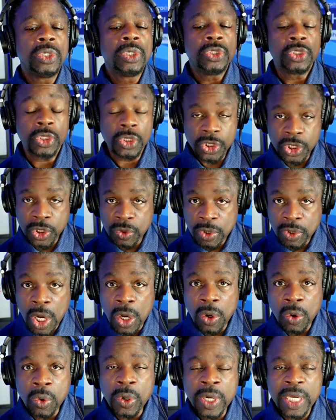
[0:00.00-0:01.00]
just so you
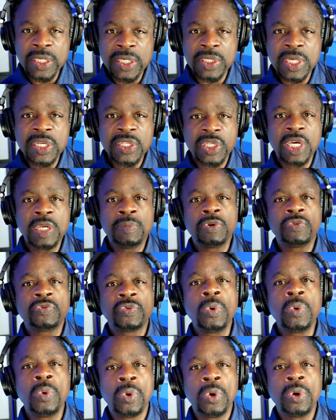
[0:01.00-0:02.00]
know, as I said
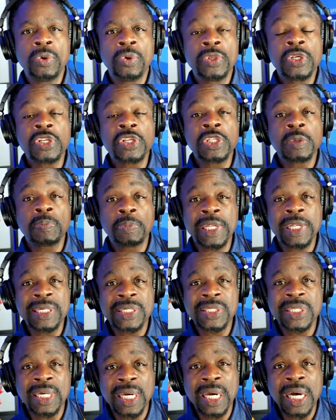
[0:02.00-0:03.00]
before, this is the
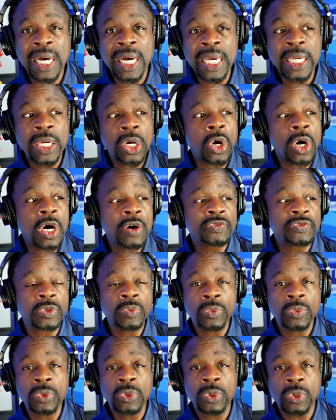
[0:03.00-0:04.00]
place that I
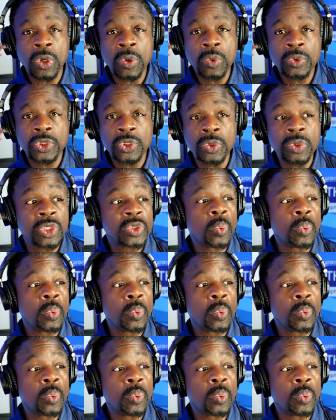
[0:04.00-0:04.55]
often will go to.